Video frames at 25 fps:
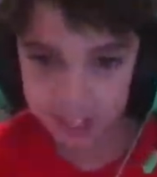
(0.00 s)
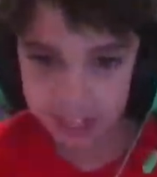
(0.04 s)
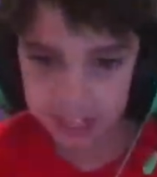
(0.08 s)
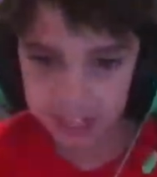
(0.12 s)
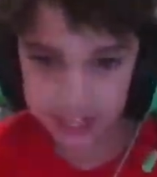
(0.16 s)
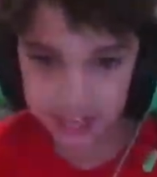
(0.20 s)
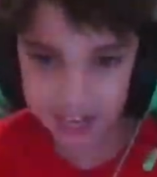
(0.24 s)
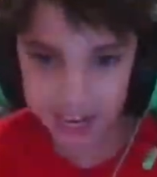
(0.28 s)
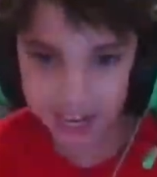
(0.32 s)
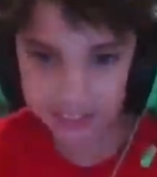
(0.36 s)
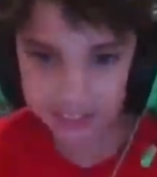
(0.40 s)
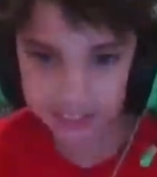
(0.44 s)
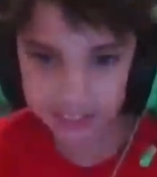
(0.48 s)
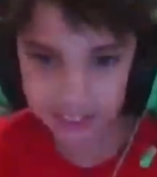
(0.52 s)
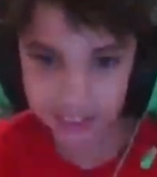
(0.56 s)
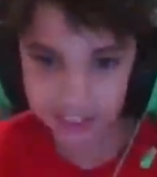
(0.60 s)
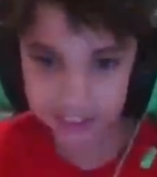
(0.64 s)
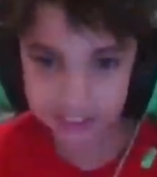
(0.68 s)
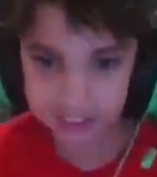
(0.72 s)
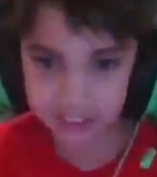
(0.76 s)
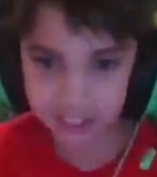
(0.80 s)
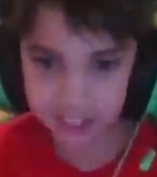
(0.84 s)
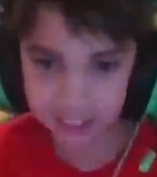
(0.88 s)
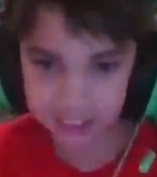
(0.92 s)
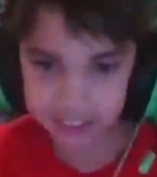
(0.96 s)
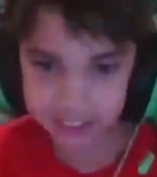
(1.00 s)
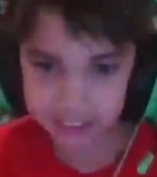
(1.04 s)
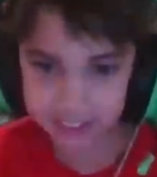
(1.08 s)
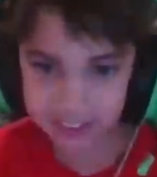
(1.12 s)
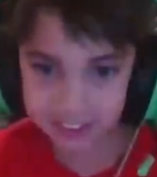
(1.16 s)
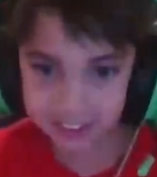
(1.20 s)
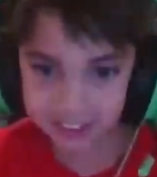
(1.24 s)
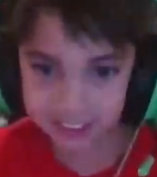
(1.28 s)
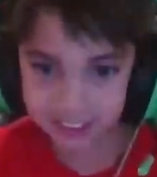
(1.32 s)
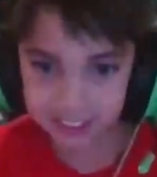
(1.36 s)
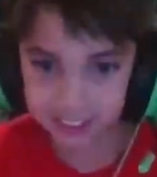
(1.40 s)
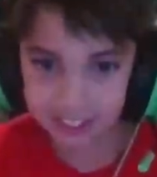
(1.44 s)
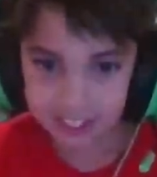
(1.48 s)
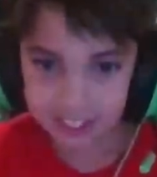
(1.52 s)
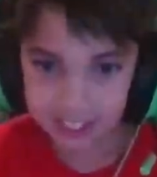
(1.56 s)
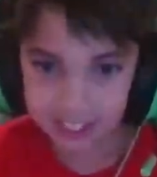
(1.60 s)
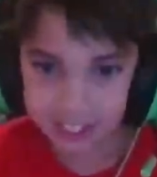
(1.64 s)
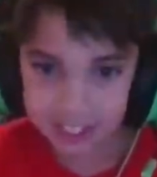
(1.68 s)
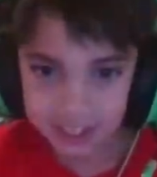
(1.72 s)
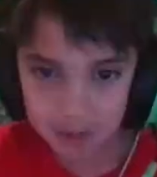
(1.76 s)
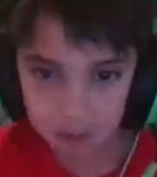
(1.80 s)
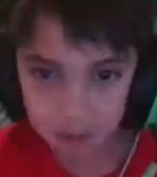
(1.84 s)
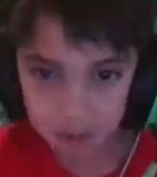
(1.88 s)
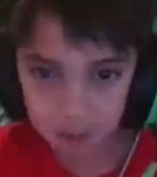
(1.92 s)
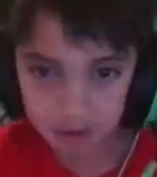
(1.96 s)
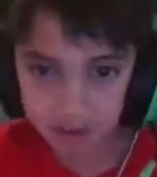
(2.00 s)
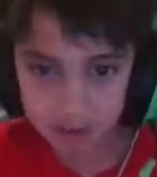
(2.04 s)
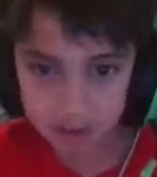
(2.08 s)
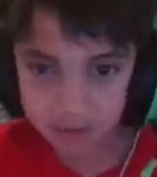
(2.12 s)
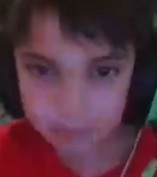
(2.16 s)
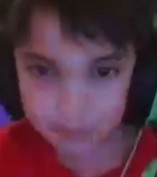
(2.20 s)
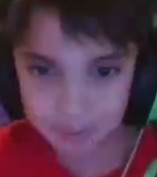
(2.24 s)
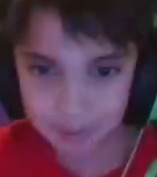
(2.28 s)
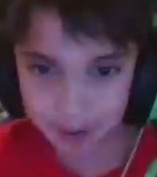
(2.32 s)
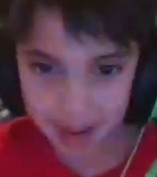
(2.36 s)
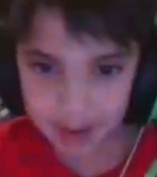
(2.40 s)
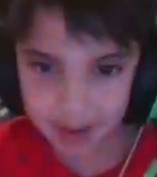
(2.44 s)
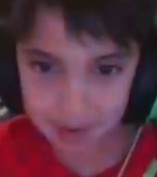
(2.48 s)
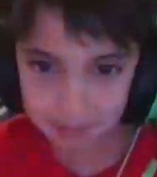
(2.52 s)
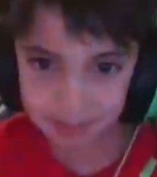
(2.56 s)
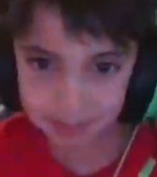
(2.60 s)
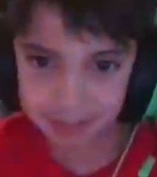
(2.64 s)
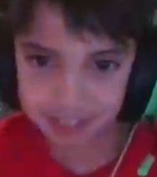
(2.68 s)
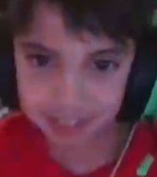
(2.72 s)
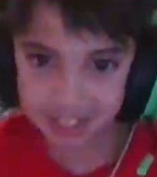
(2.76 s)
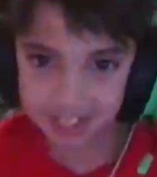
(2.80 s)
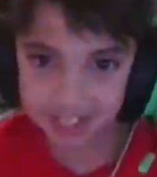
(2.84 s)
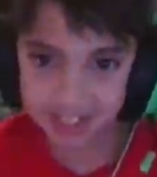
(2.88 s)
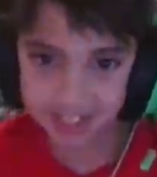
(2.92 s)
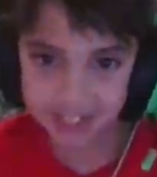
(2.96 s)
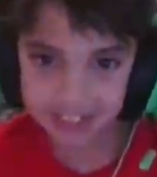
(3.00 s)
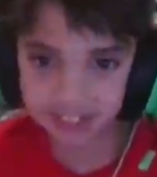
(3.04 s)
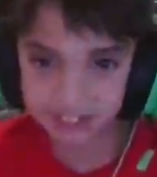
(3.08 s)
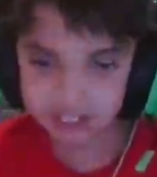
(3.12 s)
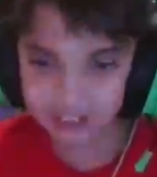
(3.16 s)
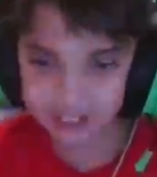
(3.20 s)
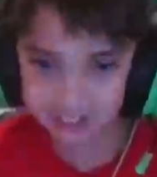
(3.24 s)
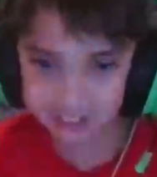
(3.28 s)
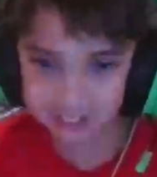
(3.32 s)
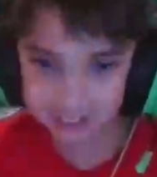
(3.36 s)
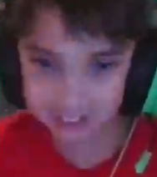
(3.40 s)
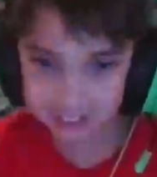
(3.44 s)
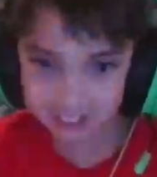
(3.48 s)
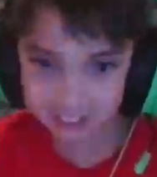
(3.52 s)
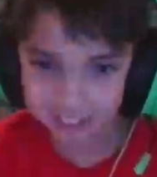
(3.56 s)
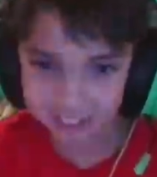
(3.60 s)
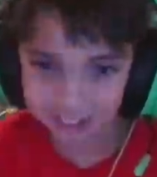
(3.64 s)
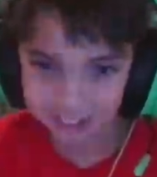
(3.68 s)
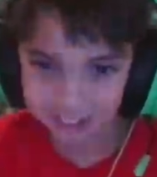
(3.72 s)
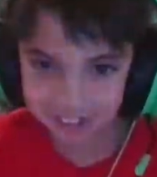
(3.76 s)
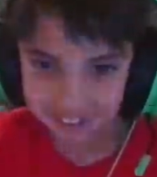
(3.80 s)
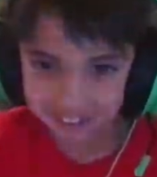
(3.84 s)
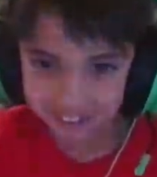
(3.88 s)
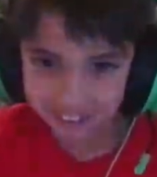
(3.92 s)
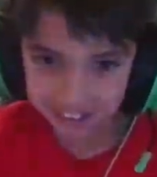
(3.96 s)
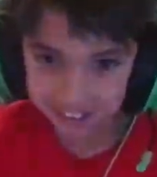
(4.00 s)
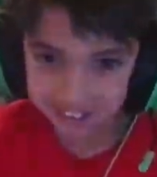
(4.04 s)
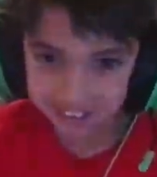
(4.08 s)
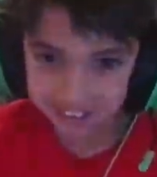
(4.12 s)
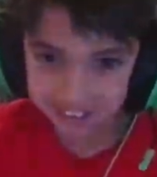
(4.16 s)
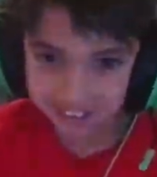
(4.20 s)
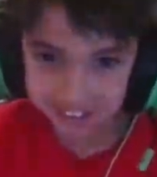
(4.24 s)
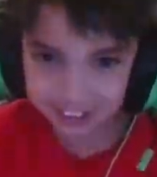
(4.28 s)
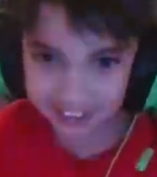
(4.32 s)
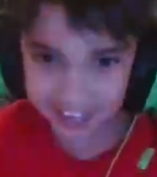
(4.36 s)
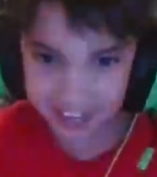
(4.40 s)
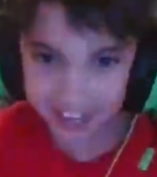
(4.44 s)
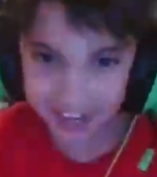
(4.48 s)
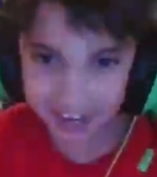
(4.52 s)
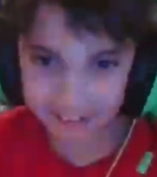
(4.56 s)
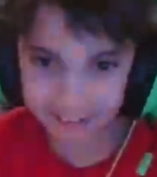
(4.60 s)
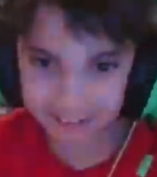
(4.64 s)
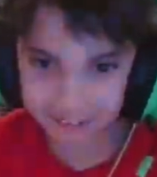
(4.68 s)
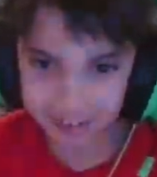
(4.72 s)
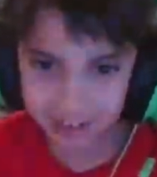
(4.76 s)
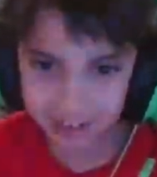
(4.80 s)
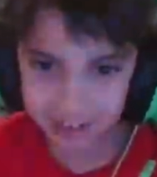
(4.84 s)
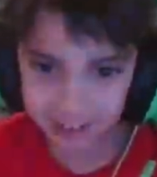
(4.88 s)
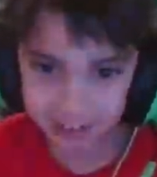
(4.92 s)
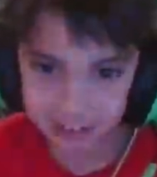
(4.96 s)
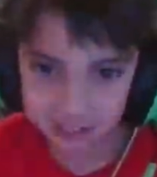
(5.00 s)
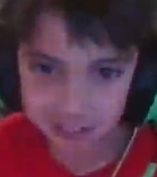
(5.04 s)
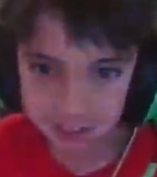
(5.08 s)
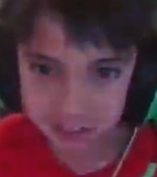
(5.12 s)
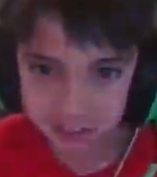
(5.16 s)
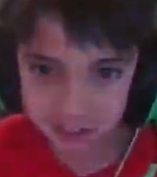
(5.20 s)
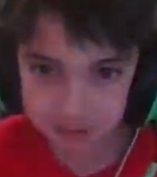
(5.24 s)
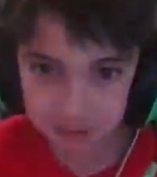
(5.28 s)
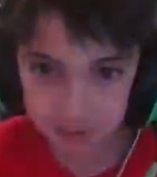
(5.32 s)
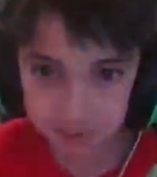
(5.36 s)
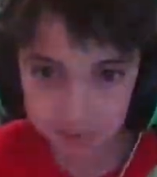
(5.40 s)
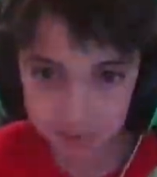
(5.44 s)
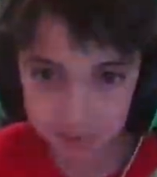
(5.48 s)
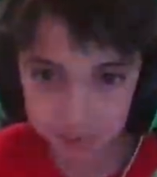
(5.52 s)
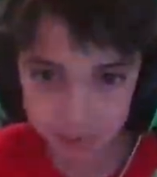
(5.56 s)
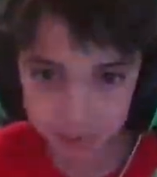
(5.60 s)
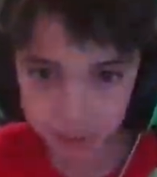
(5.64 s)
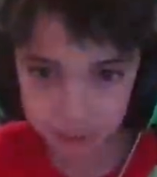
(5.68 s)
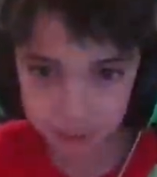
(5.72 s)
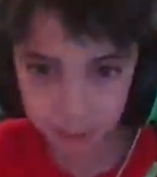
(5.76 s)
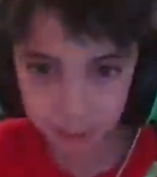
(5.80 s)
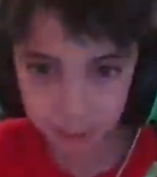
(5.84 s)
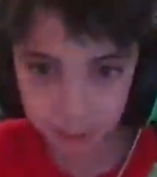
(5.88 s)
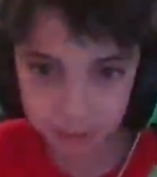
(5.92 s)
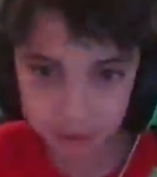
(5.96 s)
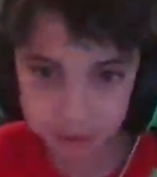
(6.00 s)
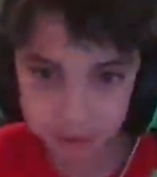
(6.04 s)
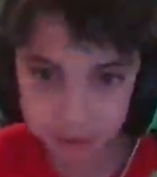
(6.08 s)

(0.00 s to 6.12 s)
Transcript: And I thought like it wouldn't ban me. I was just gonna laugh how he just blew